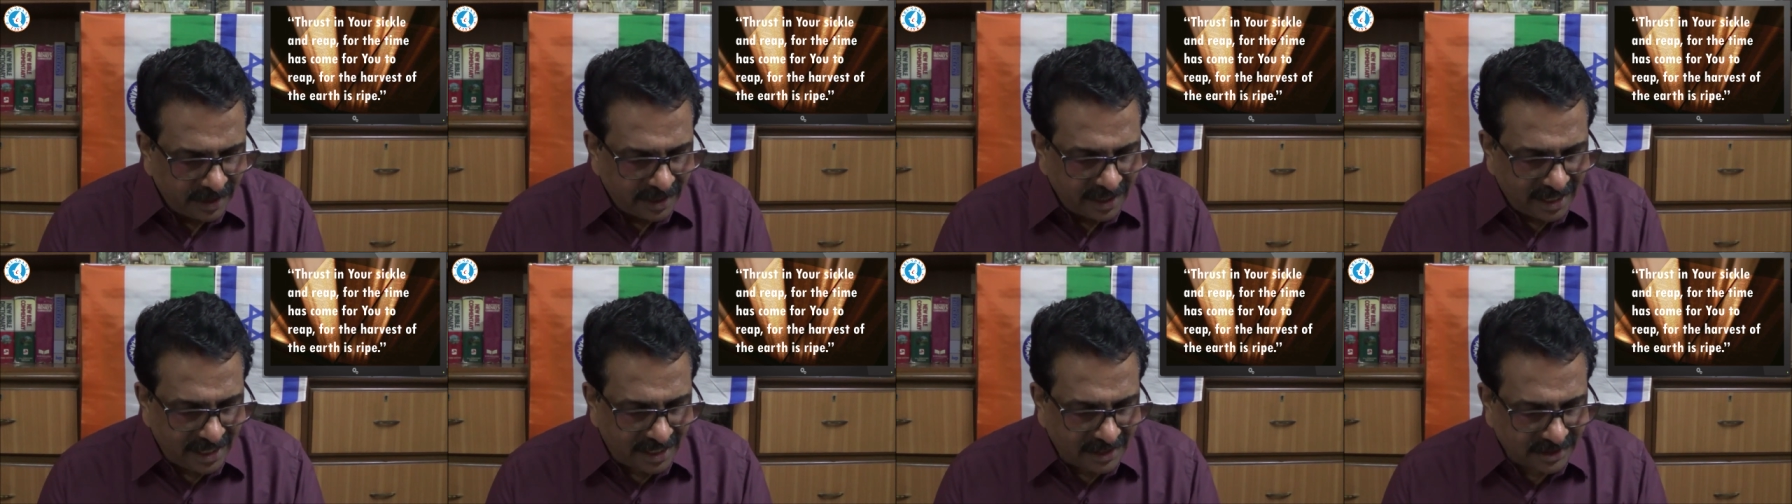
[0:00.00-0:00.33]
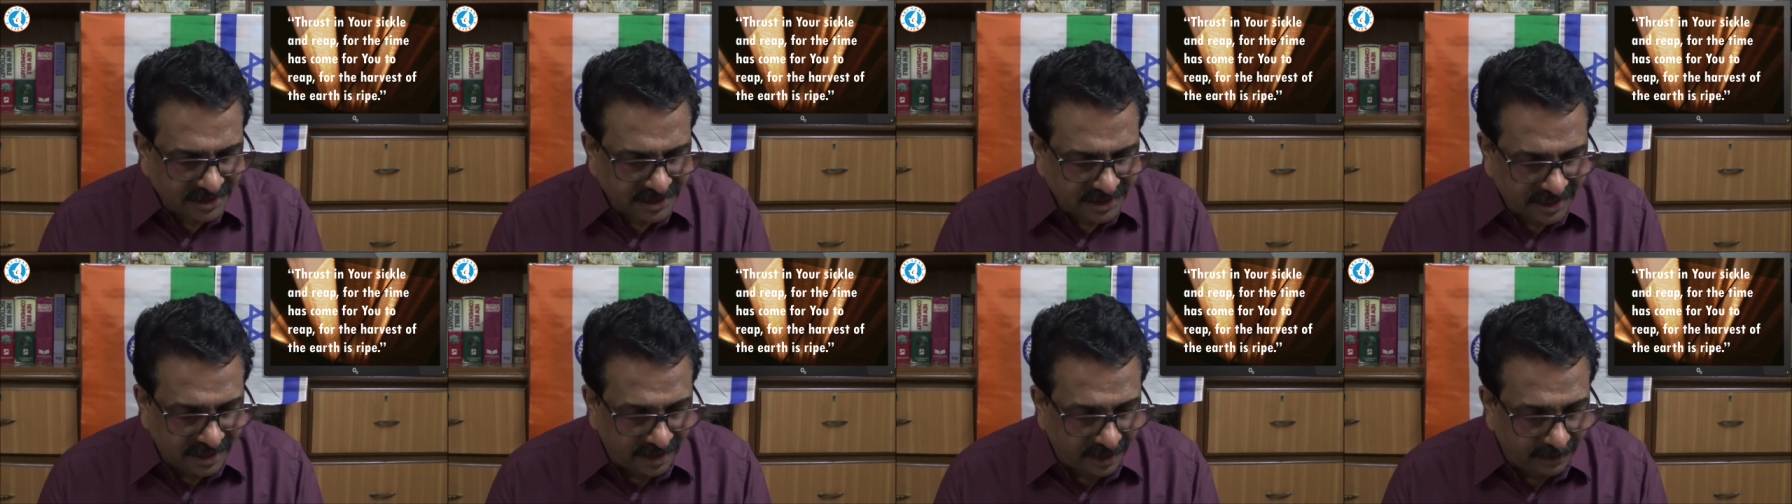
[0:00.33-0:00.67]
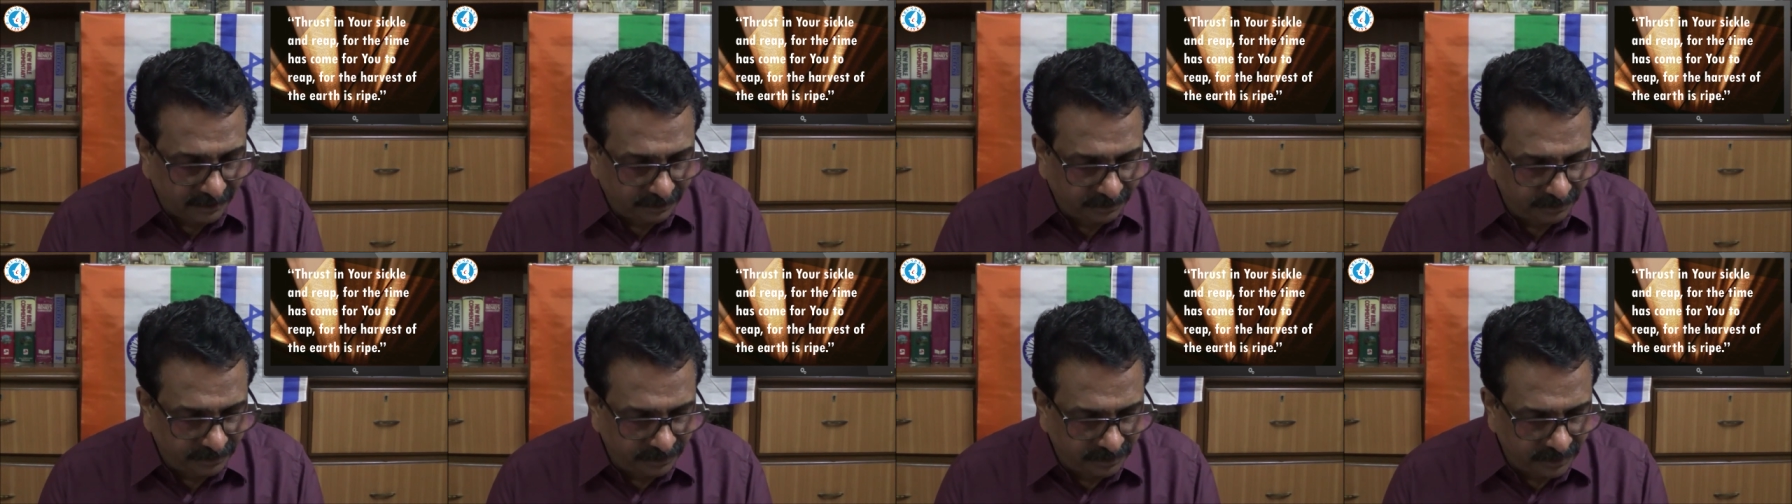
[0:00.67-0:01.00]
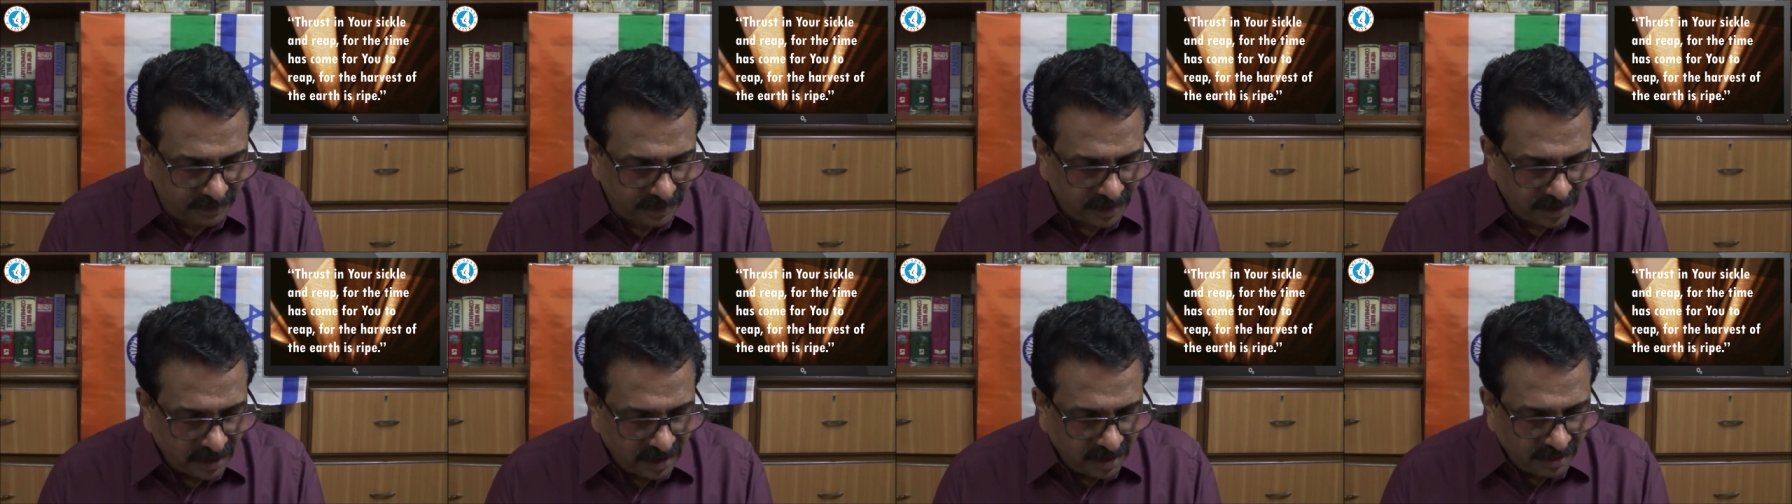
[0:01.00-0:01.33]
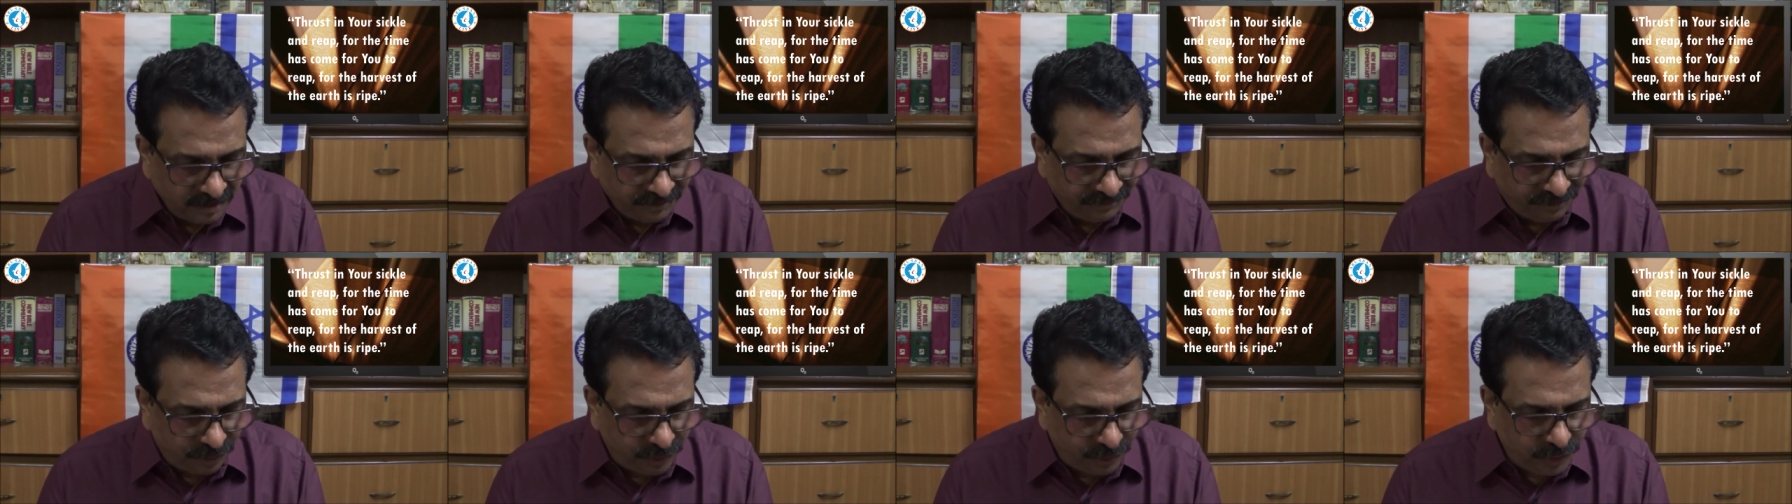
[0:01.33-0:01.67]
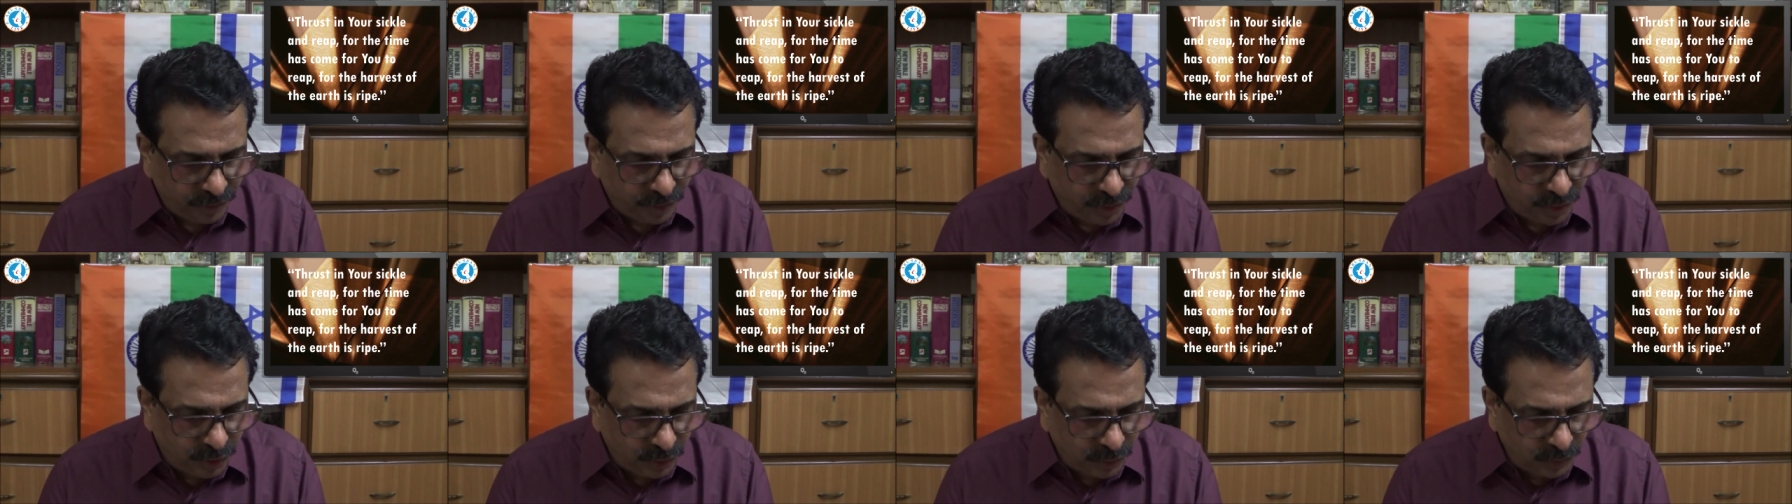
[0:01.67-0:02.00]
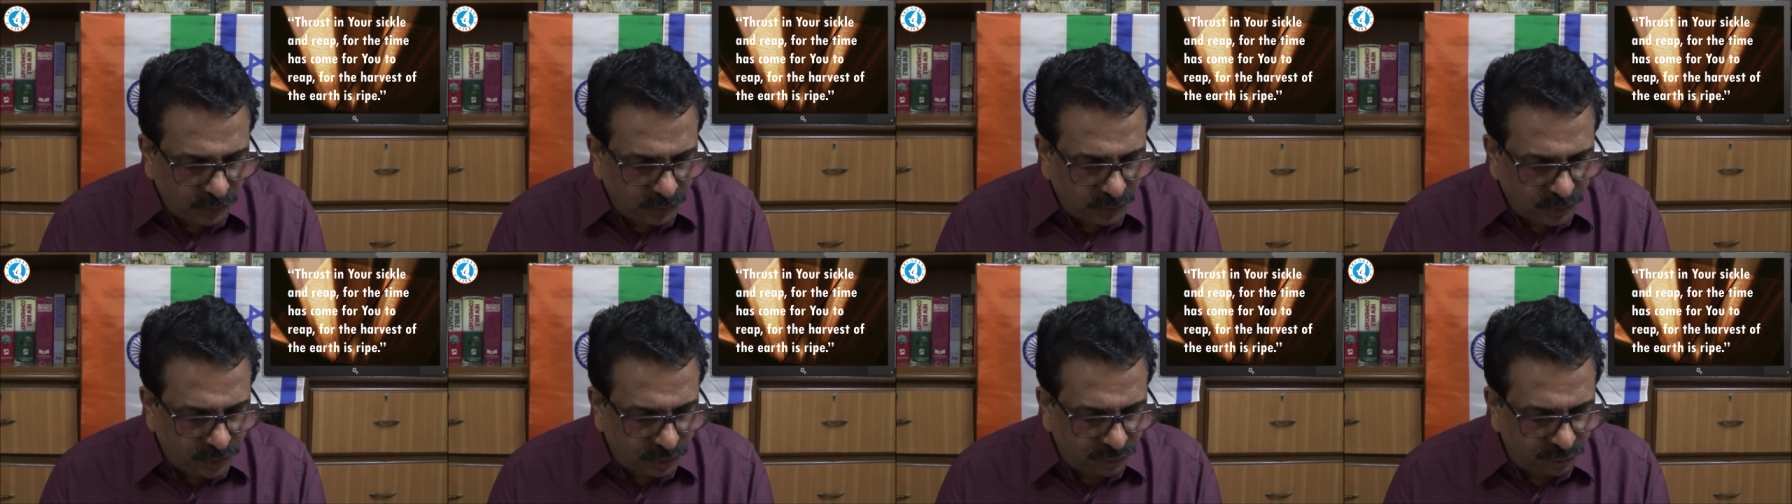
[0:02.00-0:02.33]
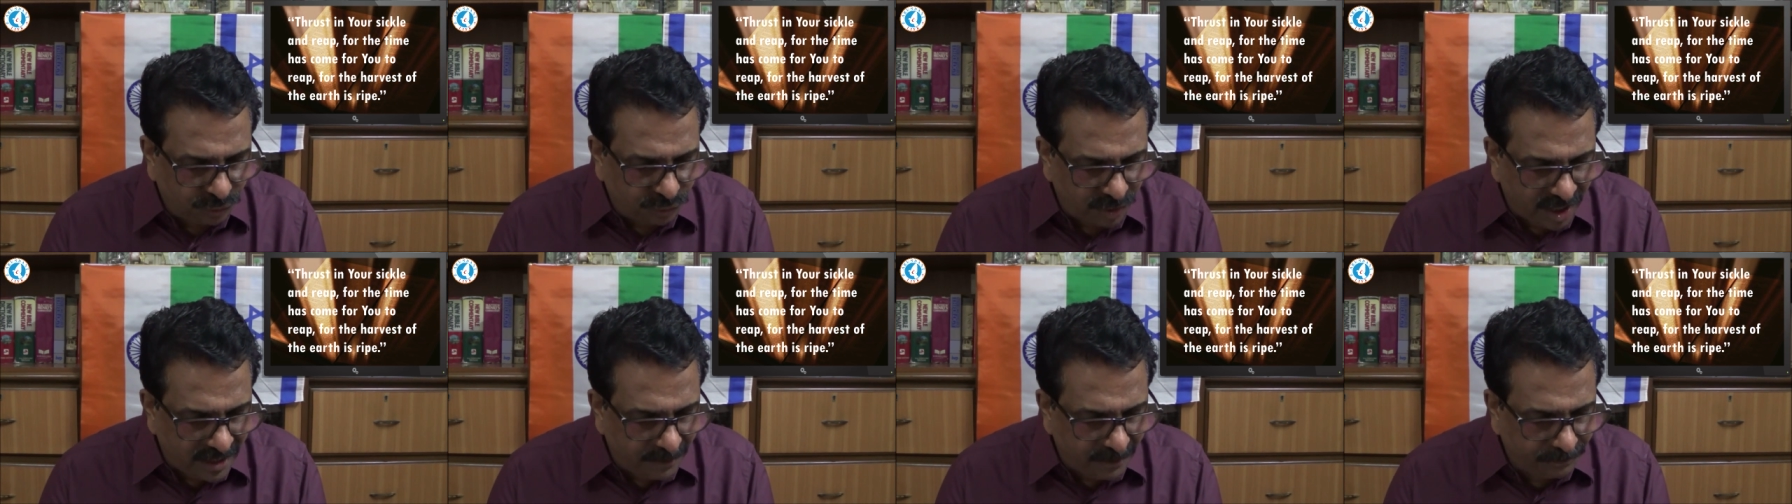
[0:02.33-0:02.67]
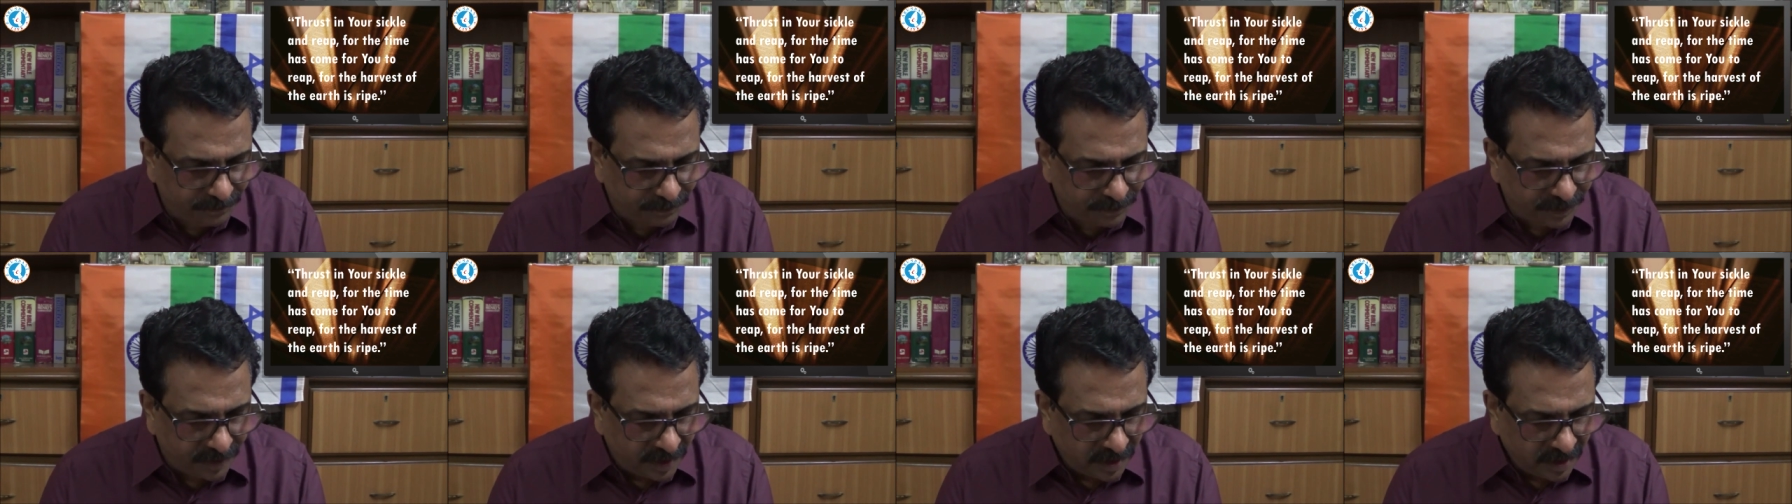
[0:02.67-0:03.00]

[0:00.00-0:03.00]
has come for you to reap,